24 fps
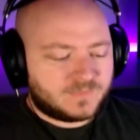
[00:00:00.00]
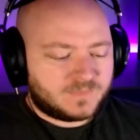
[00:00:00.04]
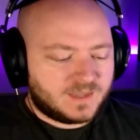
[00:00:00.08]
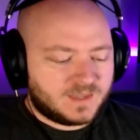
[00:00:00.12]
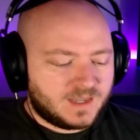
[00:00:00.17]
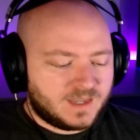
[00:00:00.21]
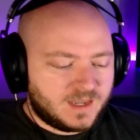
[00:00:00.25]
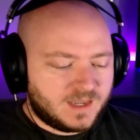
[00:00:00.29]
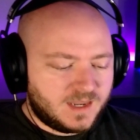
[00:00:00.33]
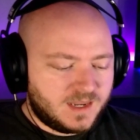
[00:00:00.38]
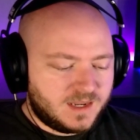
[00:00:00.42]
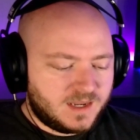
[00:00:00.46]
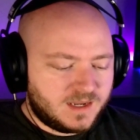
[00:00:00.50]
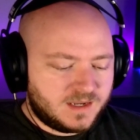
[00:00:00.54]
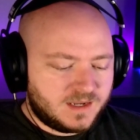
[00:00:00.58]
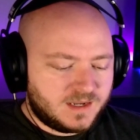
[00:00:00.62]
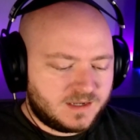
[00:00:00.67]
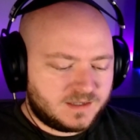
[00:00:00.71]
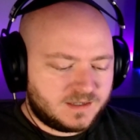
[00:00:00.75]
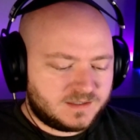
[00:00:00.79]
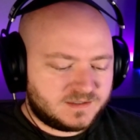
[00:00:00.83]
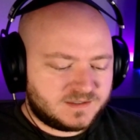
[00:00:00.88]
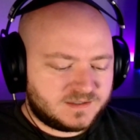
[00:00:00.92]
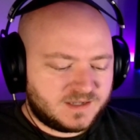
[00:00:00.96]

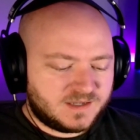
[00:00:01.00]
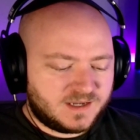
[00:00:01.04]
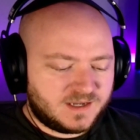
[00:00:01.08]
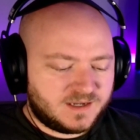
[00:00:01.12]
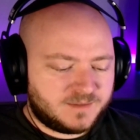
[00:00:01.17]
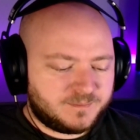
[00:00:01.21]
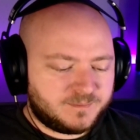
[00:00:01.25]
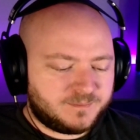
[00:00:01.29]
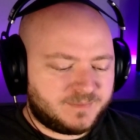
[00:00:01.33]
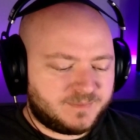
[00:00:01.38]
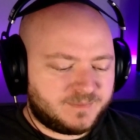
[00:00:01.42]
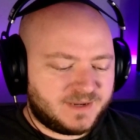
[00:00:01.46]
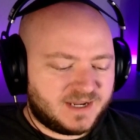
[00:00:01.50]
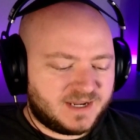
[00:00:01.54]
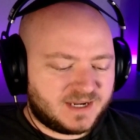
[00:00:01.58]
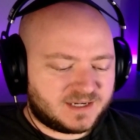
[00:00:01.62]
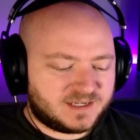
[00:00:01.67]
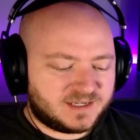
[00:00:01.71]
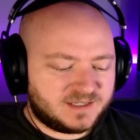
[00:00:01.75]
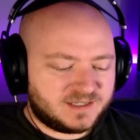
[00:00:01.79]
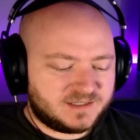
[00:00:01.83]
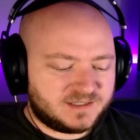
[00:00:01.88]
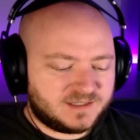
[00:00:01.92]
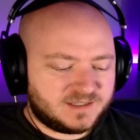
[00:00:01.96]
And I'm
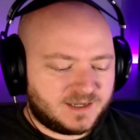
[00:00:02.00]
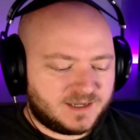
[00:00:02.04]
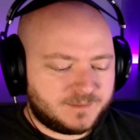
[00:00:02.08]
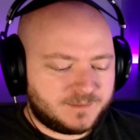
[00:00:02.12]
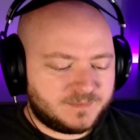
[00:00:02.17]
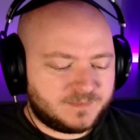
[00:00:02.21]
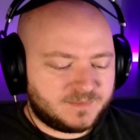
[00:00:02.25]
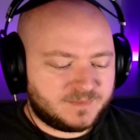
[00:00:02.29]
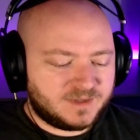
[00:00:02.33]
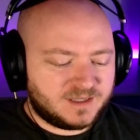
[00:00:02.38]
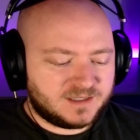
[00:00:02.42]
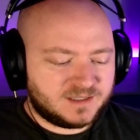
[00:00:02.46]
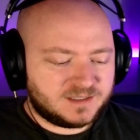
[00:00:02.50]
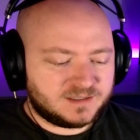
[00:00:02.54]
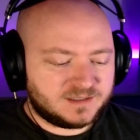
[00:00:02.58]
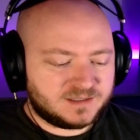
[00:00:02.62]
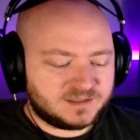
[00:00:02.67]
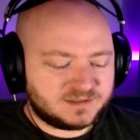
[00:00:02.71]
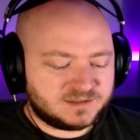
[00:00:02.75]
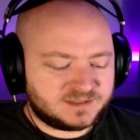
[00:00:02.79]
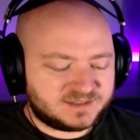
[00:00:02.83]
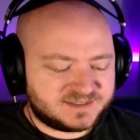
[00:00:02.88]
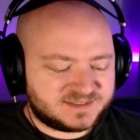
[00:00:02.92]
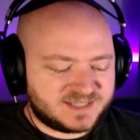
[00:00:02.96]
back, and I'm a
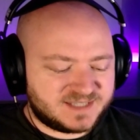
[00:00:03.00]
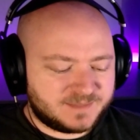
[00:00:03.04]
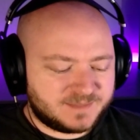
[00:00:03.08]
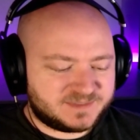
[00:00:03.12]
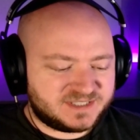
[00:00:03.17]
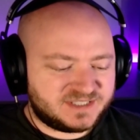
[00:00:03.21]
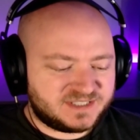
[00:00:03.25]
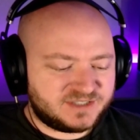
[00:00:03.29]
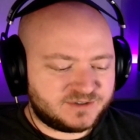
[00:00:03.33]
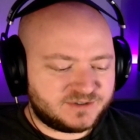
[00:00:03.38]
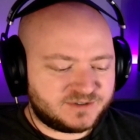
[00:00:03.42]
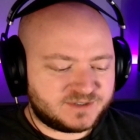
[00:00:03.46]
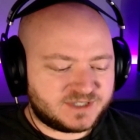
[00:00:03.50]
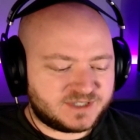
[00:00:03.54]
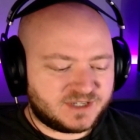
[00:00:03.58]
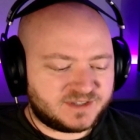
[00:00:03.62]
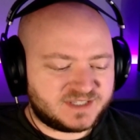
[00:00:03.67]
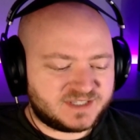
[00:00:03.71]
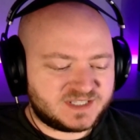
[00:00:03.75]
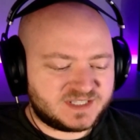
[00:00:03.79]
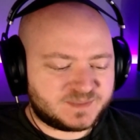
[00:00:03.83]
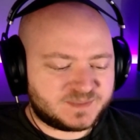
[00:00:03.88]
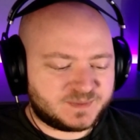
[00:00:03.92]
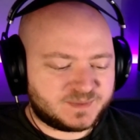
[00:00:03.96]
little tempted to use all
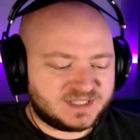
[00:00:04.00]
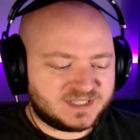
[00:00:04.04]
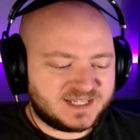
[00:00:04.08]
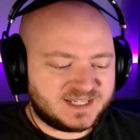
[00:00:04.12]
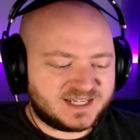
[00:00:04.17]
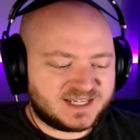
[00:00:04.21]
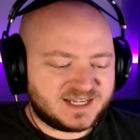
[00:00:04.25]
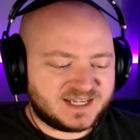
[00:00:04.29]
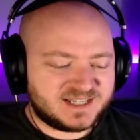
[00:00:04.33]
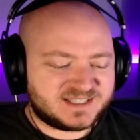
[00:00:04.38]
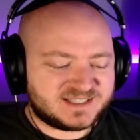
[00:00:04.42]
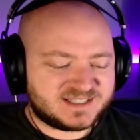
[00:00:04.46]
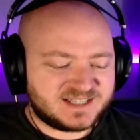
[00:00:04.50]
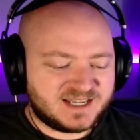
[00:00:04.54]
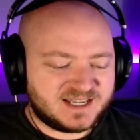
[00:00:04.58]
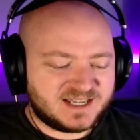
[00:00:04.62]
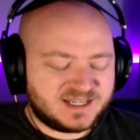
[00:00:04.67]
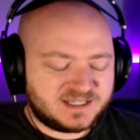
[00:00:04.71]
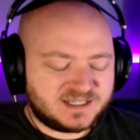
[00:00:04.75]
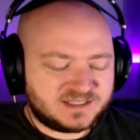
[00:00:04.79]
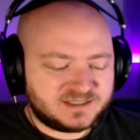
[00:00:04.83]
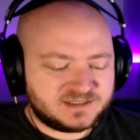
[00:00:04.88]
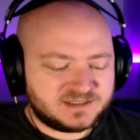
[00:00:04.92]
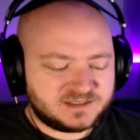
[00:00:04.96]
these, but like I
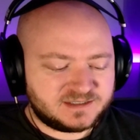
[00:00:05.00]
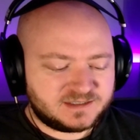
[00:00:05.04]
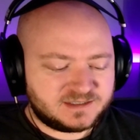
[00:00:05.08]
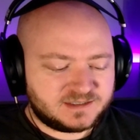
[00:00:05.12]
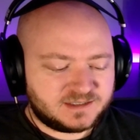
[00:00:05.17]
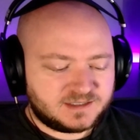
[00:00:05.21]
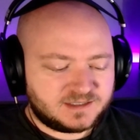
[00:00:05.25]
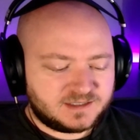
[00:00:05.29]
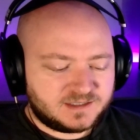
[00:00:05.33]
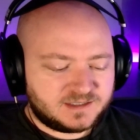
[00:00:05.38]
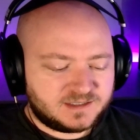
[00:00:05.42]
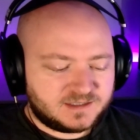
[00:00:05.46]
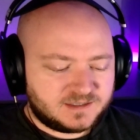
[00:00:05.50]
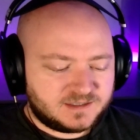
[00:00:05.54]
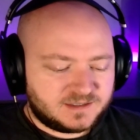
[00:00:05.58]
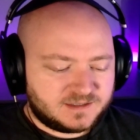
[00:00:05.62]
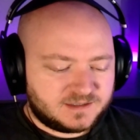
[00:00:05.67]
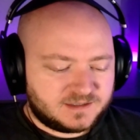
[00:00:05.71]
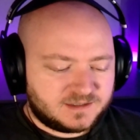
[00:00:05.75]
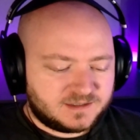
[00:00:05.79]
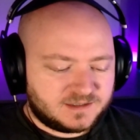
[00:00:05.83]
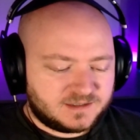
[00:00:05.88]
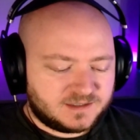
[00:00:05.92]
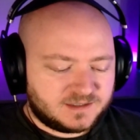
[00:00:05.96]
said,
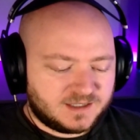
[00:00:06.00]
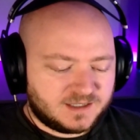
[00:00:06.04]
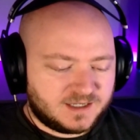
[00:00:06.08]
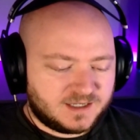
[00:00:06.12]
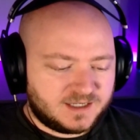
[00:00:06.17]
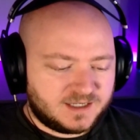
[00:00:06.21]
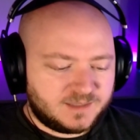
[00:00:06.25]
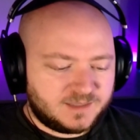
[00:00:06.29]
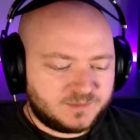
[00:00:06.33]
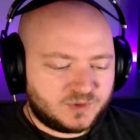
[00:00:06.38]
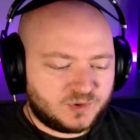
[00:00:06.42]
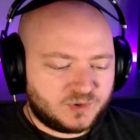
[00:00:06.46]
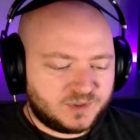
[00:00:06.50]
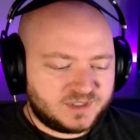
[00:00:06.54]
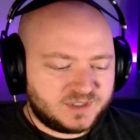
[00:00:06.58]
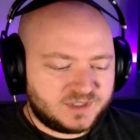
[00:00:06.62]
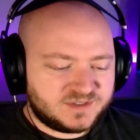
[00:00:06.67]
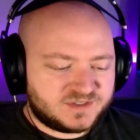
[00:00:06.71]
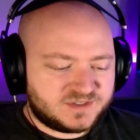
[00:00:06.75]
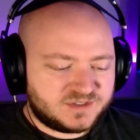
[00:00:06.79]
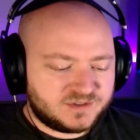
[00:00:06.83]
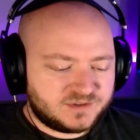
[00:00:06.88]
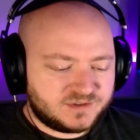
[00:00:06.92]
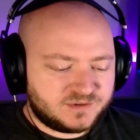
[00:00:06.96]
I am going
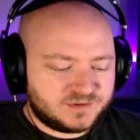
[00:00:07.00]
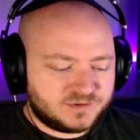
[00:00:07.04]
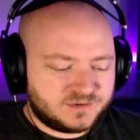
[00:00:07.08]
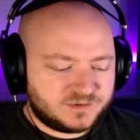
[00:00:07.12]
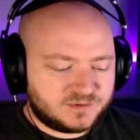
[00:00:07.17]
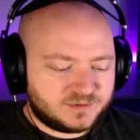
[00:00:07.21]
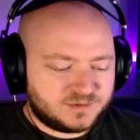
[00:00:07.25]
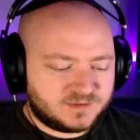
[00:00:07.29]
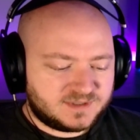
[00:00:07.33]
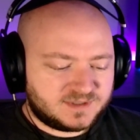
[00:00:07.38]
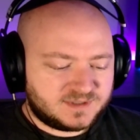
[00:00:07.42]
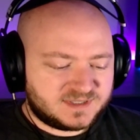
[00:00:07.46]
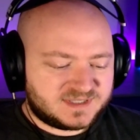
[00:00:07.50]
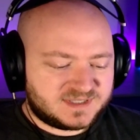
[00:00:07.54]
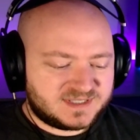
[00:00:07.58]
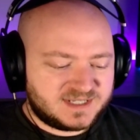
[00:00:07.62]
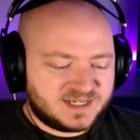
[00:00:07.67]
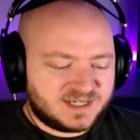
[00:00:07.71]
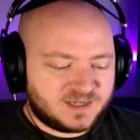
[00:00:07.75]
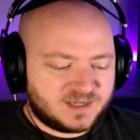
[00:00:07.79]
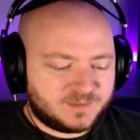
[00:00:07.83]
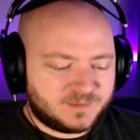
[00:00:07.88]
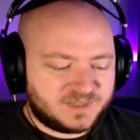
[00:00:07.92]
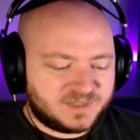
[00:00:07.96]
to
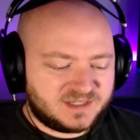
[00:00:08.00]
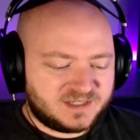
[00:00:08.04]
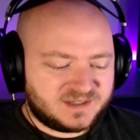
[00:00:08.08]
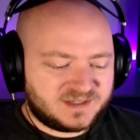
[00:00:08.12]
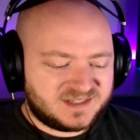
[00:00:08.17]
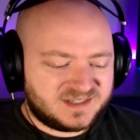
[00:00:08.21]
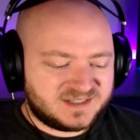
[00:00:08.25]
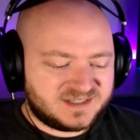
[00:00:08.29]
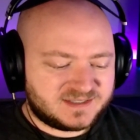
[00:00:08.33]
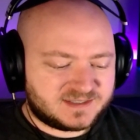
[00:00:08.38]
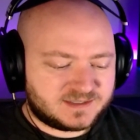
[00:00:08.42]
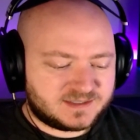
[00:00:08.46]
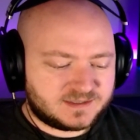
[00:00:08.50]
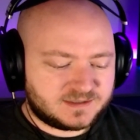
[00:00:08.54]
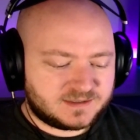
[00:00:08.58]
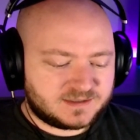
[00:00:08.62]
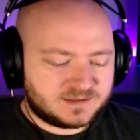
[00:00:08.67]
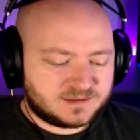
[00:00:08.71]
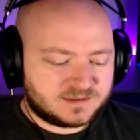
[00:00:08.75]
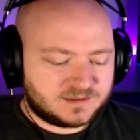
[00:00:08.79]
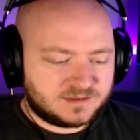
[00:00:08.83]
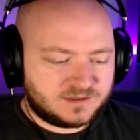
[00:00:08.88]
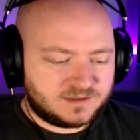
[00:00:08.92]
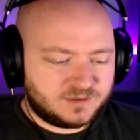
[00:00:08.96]
see how many of these
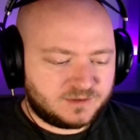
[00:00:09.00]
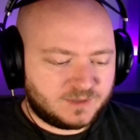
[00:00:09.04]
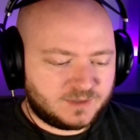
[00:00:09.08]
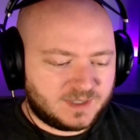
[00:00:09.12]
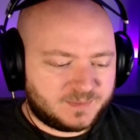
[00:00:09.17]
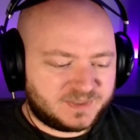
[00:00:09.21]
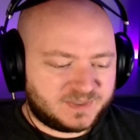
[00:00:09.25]
new epic